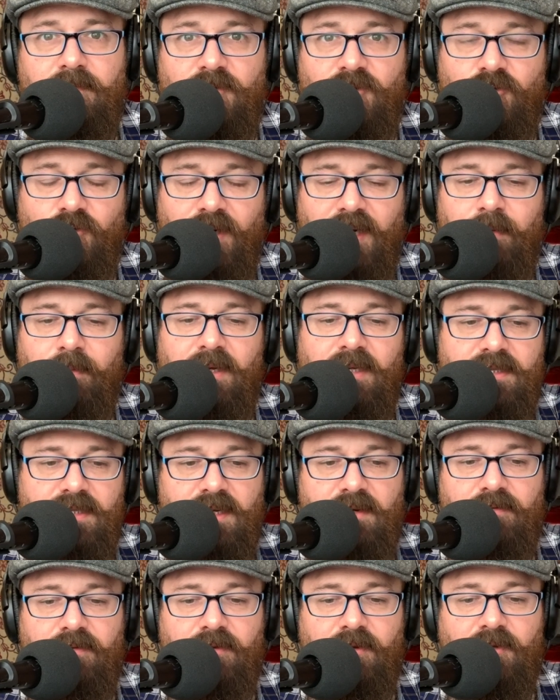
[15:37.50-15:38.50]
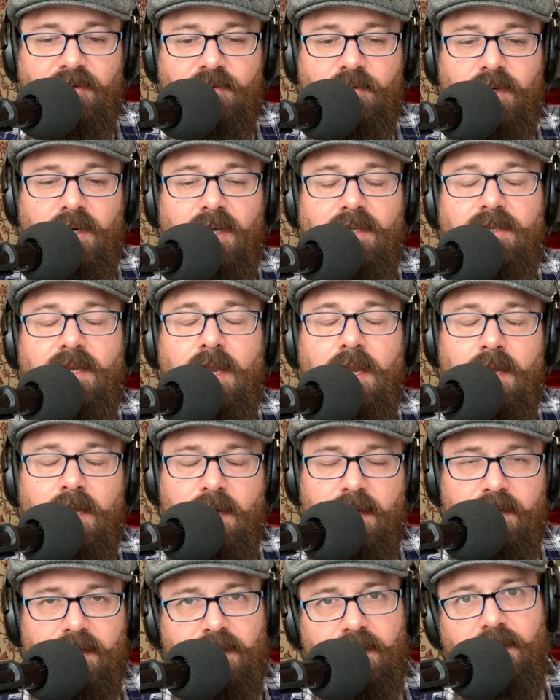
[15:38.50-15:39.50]
drilling myself on those words,
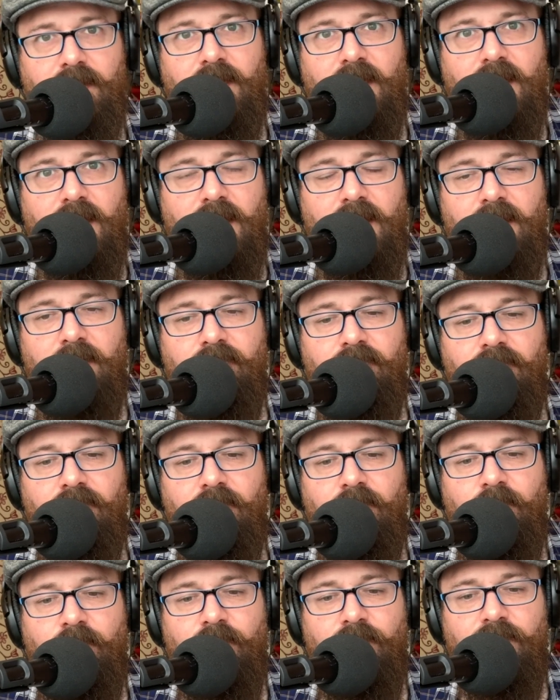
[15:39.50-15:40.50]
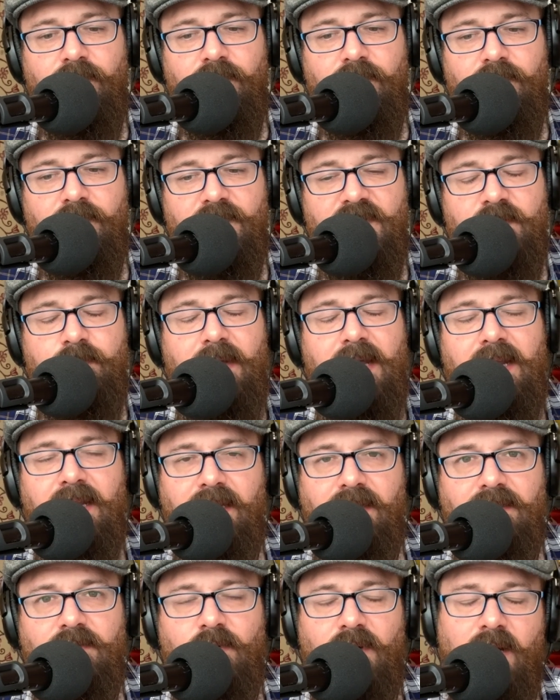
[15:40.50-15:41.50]
learning their
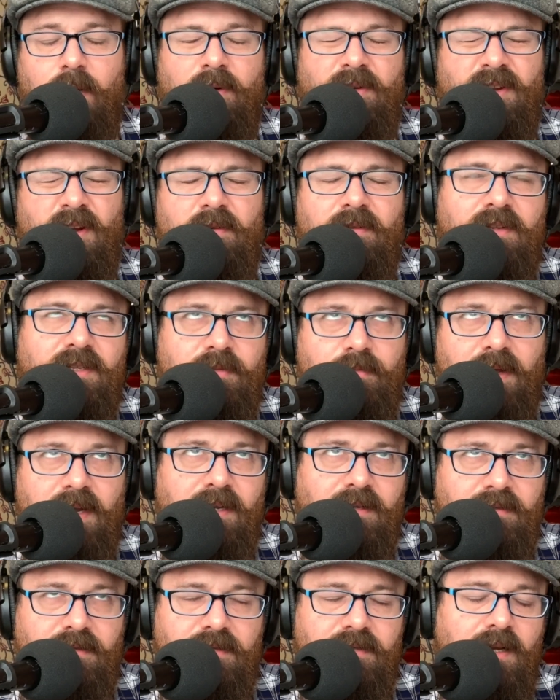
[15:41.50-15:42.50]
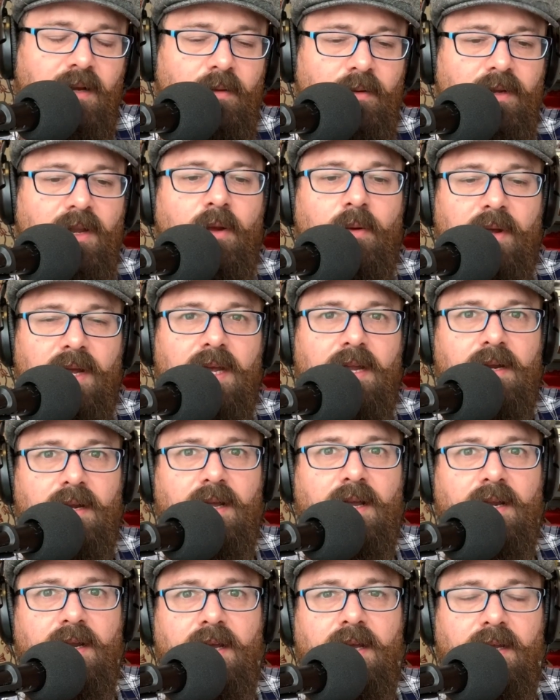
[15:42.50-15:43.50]
spellings. Well, I will know their spellings because I will know
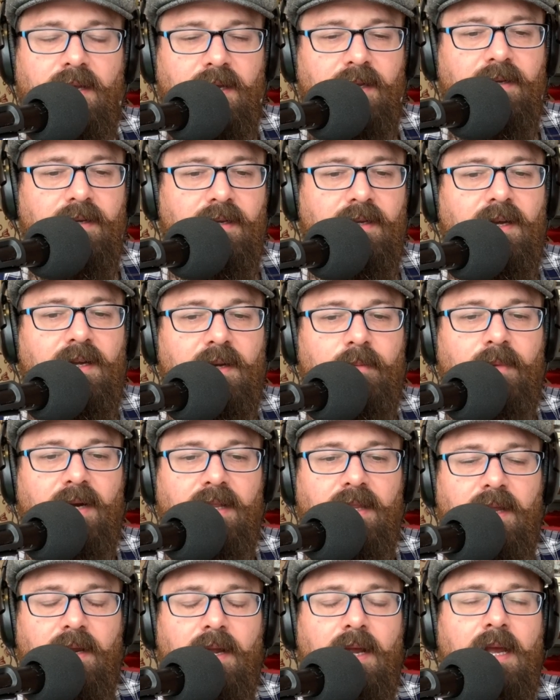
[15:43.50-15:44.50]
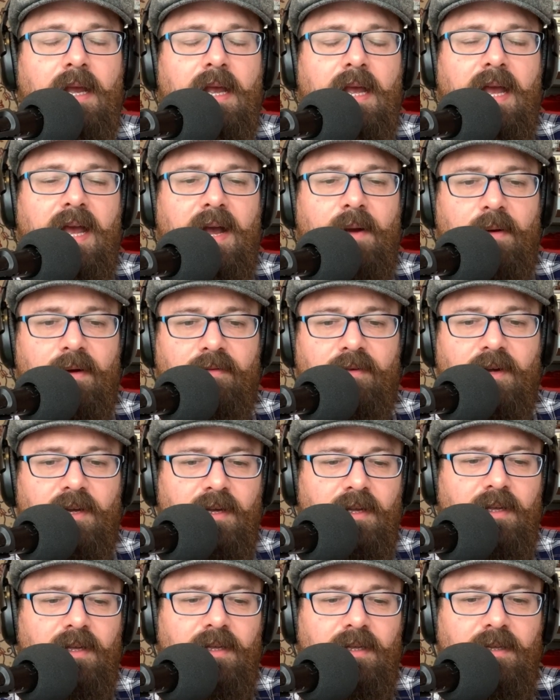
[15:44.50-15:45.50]
hiragana and katakana by then. However,
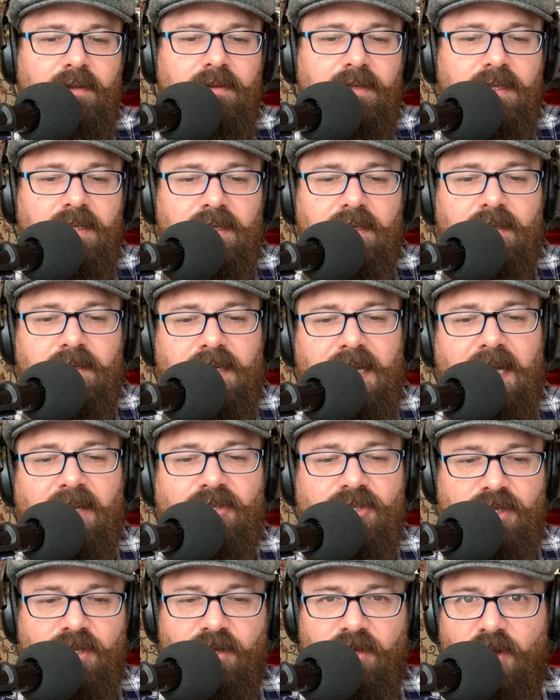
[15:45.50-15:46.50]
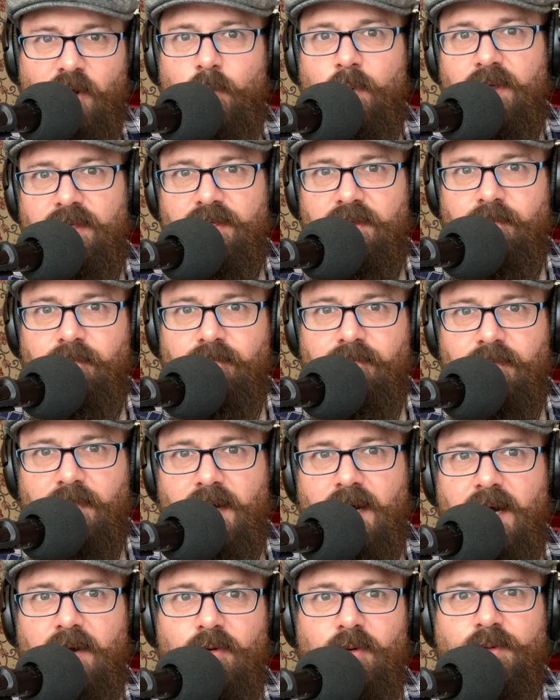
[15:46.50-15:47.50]
the kanji that go with them
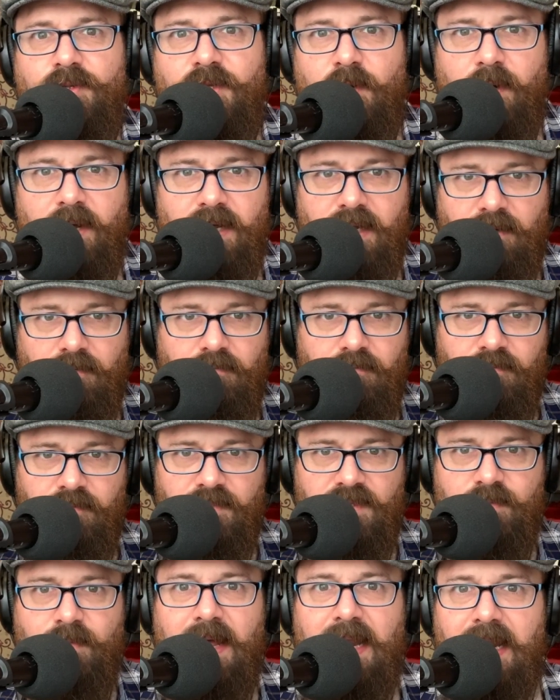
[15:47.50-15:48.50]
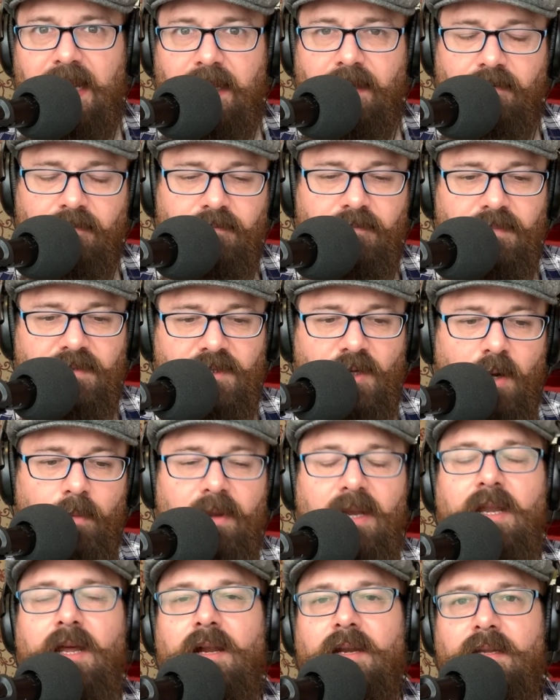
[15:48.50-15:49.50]
are also a spelling, so I'll
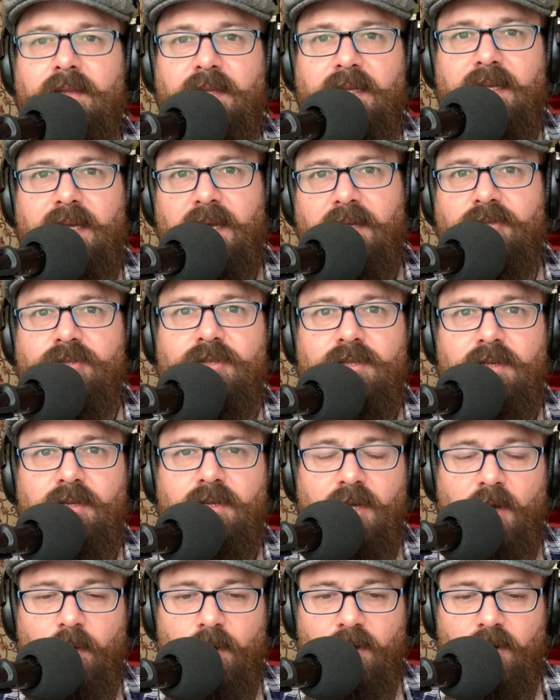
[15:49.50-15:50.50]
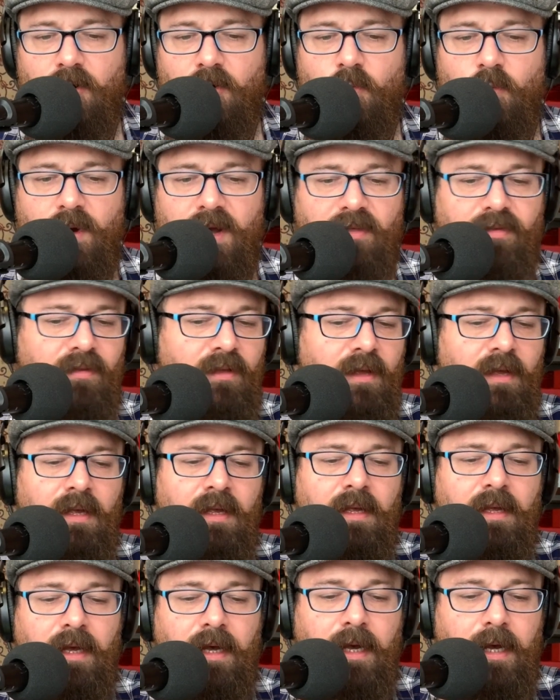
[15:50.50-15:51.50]
be learning the kanji that go along with.
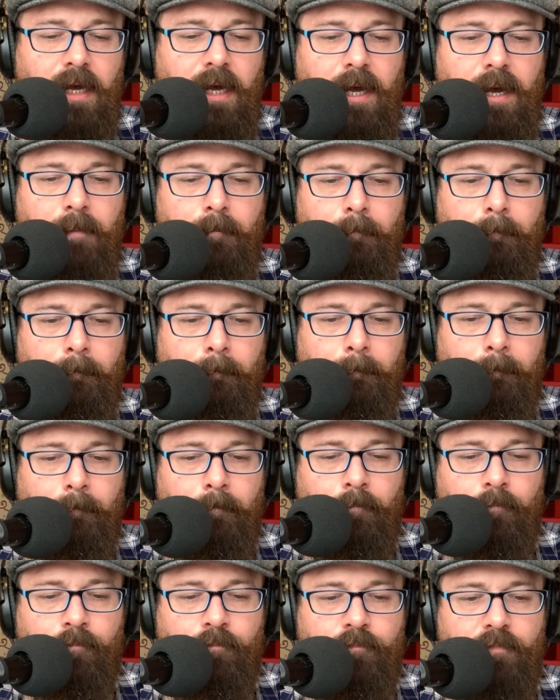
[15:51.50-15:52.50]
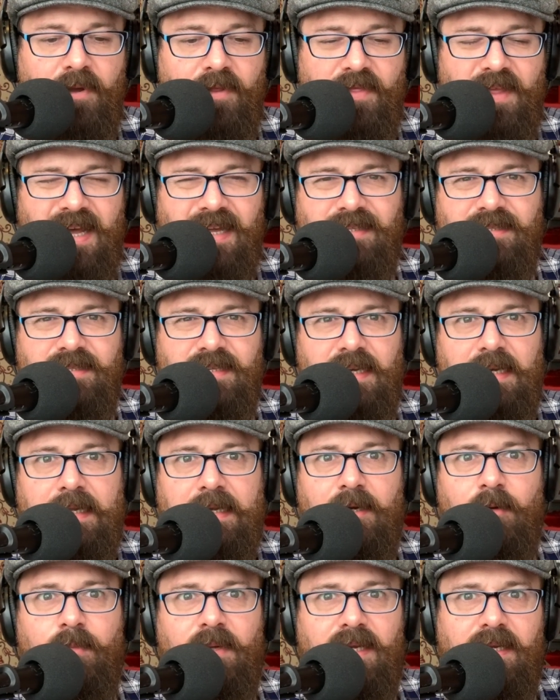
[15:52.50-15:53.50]
But that's a
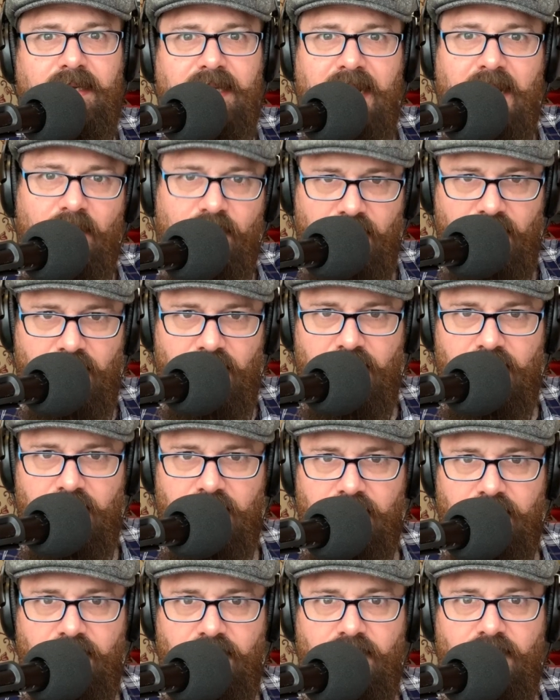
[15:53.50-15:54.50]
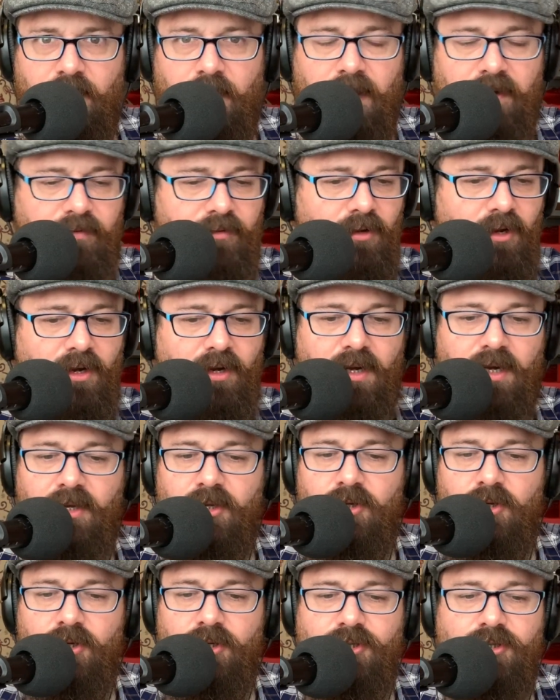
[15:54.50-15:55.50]
little bit down the line. You know, I've got a
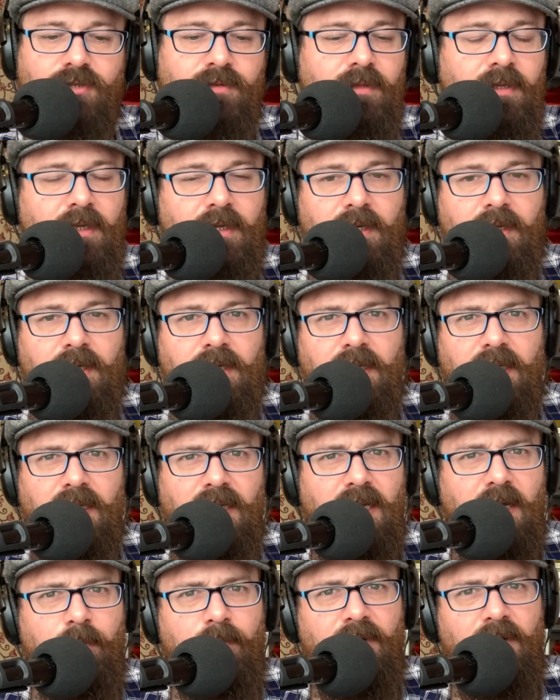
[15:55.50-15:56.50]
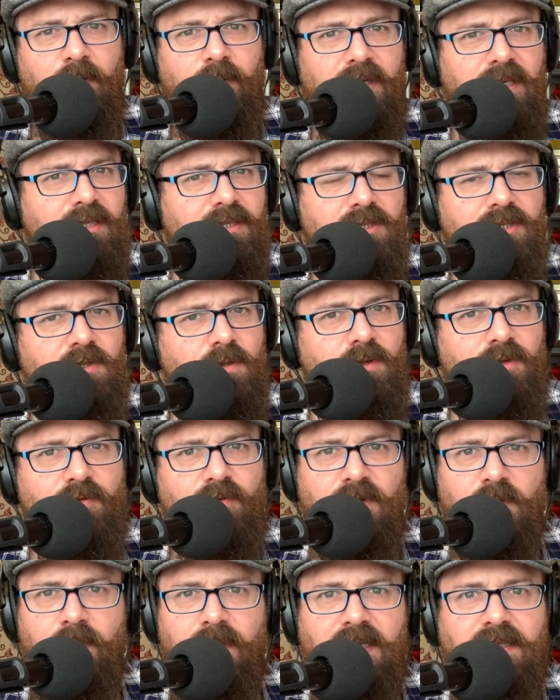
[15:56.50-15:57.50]
good couple of weeks, 2 or
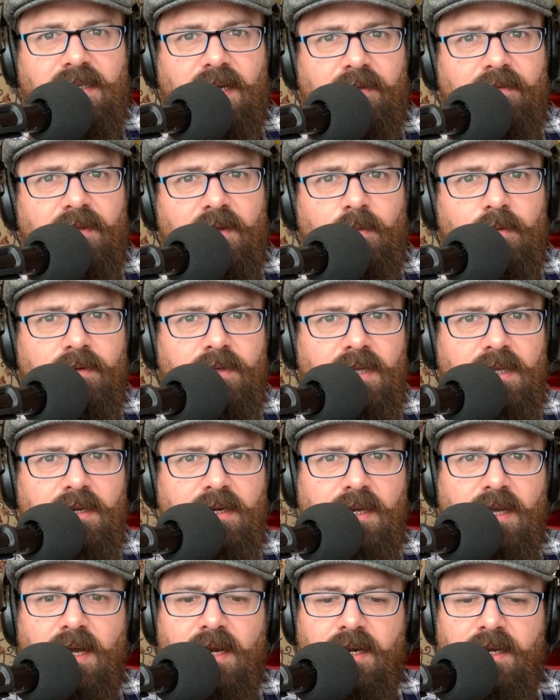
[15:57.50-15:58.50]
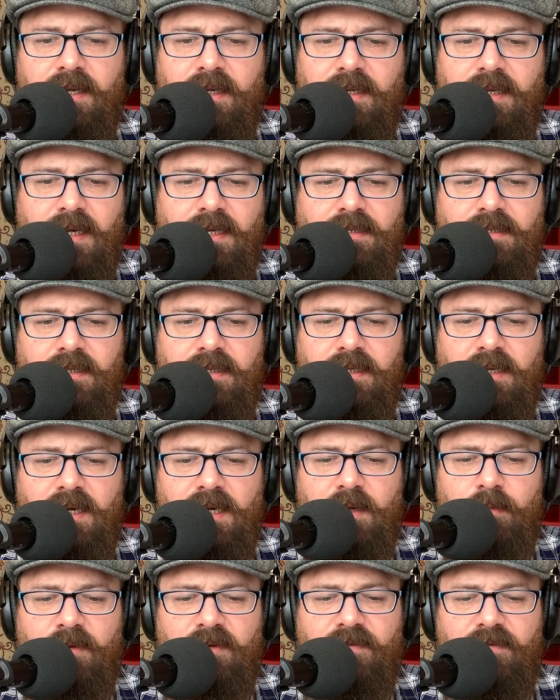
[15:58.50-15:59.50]
3 weeks, I think, with hiragana and
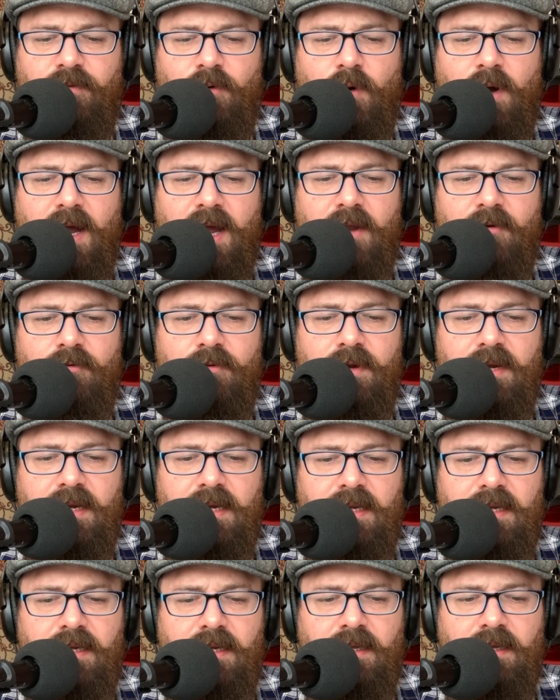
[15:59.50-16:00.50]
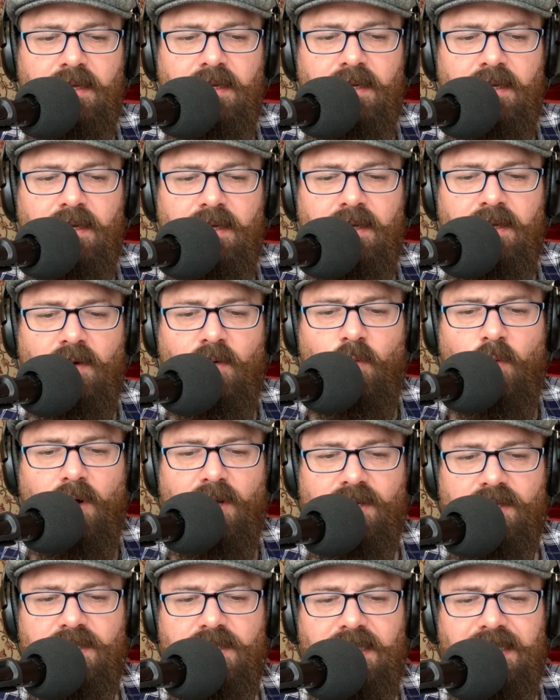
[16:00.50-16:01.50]
katakana before I really
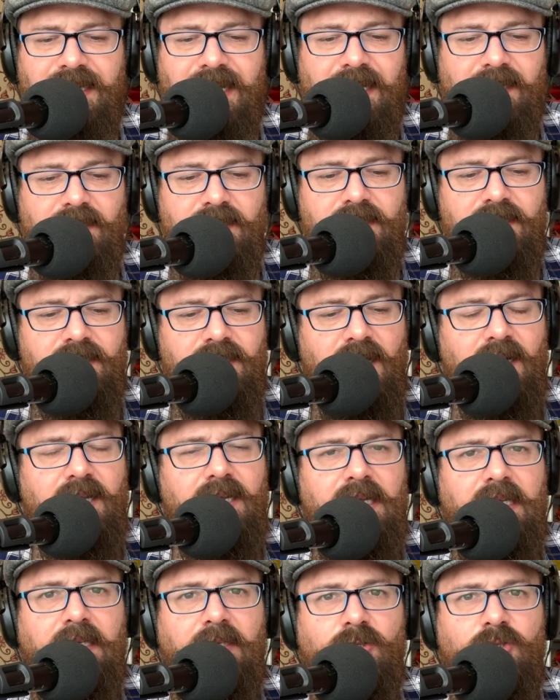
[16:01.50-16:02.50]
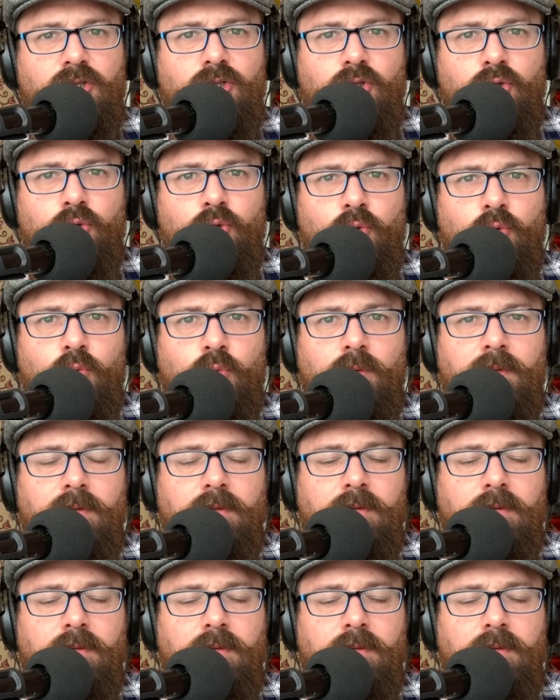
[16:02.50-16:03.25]
want to get stuck into